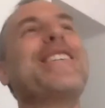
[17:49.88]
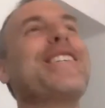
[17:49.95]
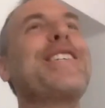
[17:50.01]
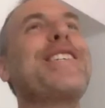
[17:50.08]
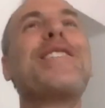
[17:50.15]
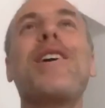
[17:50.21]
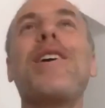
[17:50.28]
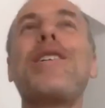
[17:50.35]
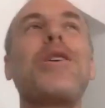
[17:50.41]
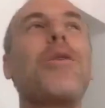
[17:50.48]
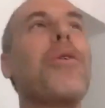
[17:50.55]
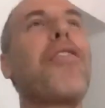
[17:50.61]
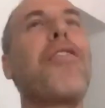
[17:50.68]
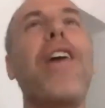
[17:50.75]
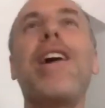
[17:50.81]
you know, so
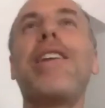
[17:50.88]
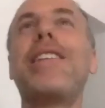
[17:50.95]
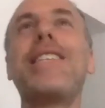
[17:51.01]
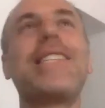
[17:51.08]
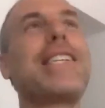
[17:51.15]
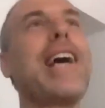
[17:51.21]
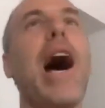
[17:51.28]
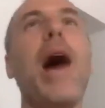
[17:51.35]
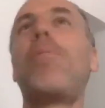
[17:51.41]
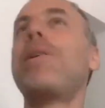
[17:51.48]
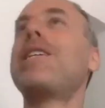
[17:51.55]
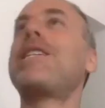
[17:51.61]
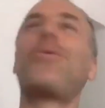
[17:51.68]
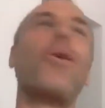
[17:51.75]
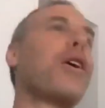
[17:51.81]
we found these
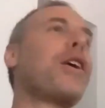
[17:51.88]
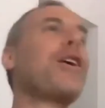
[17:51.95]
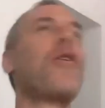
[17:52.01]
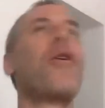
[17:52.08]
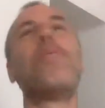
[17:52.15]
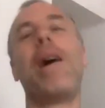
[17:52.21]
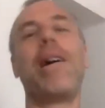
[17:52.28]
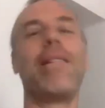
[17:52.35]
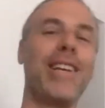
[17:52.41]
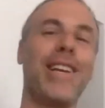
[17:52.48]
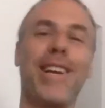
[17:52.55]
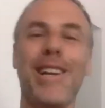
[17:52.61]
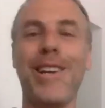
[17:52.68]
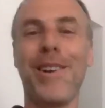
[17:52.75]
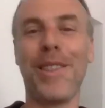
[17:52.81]
couples walking
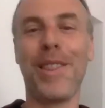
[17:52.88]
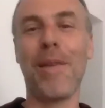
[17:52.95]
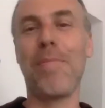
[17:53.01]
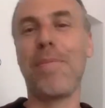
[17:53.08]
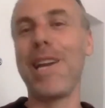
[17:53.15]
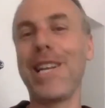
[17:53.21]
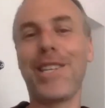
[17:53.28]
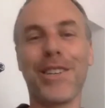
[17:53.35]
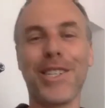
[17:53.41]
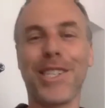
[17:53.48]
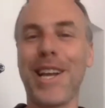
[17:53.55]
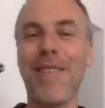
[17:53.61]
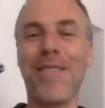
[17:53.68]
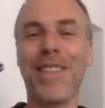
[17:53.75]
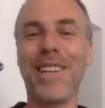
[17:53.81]
romantically on the beach or
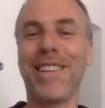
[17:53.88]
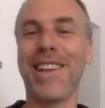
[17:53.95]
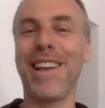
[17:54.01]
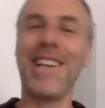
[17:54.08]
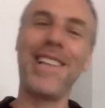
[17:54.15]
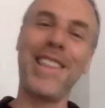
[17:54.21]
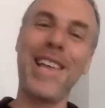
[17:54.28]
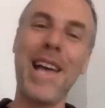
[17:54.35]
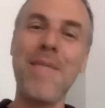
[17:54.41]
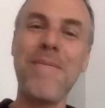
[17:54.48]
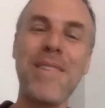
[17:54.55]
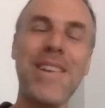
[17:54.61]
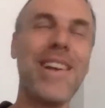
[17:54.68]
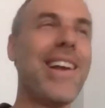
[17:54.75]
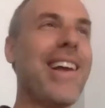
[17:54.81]
something, telling them,
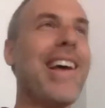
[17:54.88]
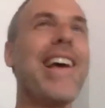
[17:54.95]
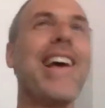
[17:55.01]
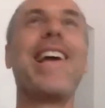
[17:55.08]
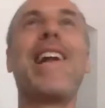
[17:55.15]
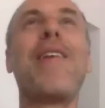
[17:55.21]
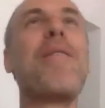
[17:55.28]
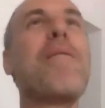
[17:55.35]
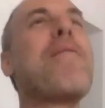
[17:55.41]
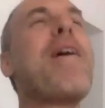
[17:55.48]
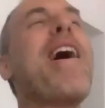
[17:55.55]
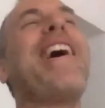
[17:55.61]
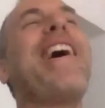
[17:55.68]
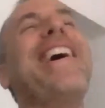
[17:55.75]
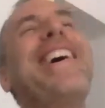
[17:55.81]
and
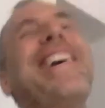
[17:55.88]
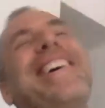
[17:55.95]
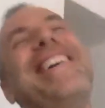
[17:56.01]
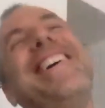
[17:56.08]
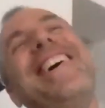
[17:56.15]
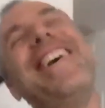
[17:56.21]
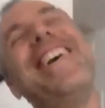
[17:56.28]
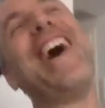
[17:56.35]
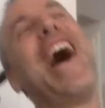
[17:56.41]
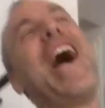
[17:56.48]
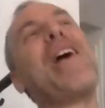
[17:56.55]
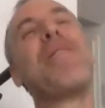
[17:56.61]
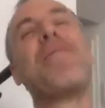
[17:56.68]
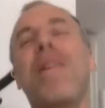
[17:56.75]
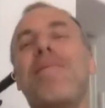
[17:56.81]

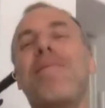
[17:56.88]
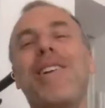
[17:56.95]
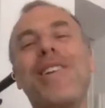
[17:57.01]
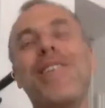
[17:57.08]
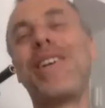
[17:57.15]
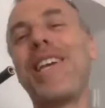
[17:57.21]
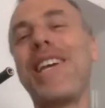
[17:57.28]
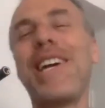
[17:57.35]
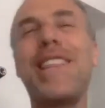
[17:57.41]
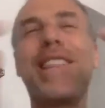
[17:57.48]
I remember looking at